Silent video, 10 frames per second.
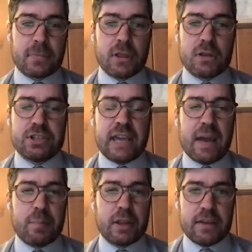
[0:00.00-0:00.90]
She can't
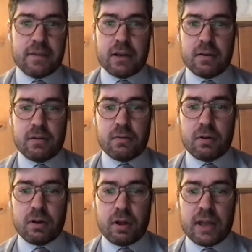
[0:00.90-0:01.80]
believe it,
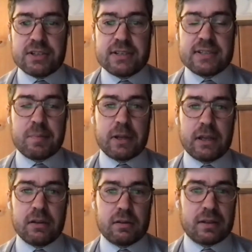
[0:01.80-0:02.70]
and she
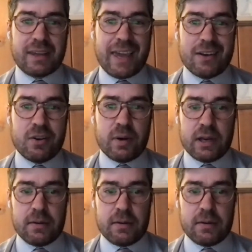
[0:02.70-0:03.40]
simply can't do it.